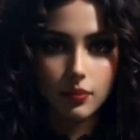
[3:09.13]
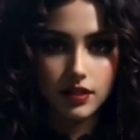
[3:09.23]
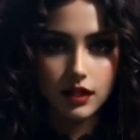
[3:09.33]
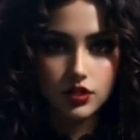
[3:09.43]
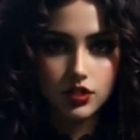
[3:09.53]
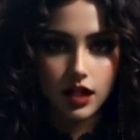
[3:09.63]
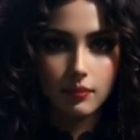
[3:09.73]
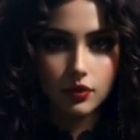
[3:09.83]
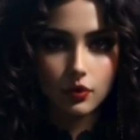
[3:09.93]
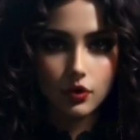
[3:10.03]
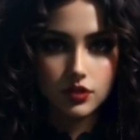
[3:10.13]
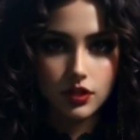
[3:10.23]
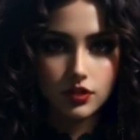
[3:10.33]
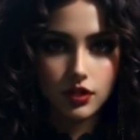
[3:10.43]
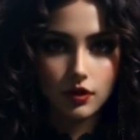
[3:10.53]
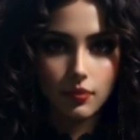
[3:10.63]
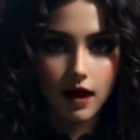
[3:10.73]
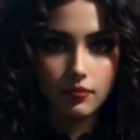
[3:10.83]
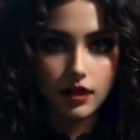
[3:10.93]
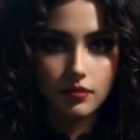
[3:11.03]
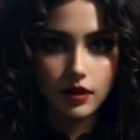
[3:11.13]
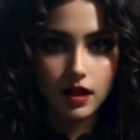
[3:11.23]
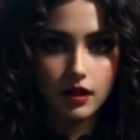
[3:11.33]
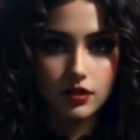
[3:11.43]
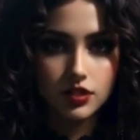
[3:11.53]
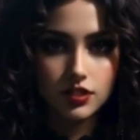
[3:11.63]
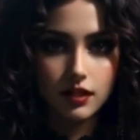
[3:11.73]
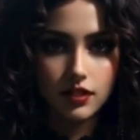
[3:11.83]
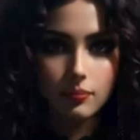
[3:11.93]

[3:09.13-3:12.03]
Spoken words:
With each step closer to unraveling the curse,